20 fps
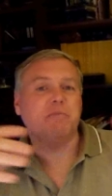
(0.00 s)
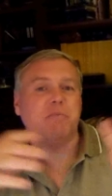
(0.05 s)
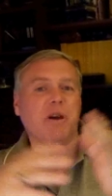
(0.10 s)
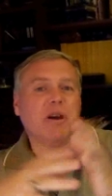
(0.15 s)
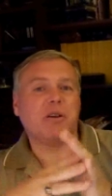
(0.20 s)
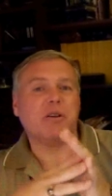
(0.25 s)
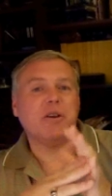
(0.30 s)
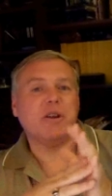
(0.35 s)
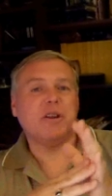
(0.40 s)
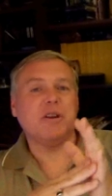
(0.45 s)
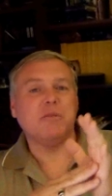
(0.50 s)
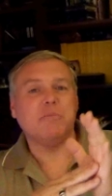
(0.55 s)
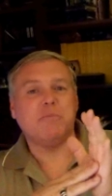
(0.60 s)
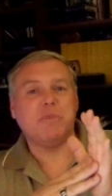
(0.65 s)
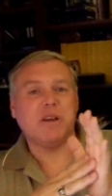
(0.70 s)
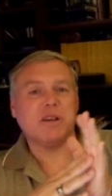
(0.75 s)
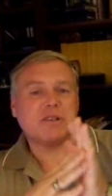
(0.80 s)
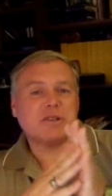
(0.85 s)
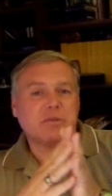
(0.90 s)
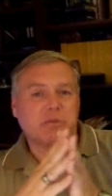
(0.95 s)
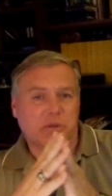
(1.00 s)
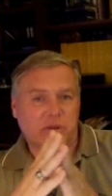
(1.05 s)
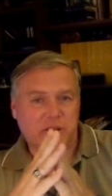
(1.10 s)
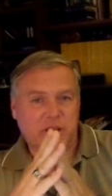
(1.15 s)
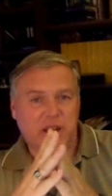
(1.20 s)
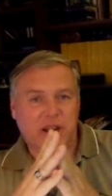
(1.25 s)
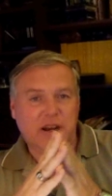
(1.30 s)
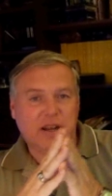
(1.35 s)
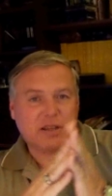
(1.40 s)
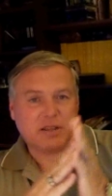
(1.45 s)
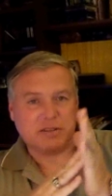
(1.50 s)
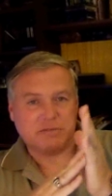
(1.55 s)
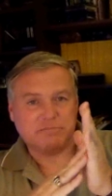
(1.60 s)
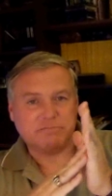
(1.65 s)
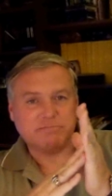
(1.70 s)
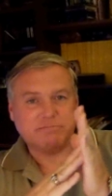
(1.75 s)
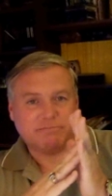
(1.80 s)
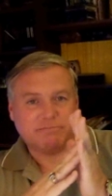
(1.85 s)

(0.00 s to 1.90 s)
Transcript: better than the best organic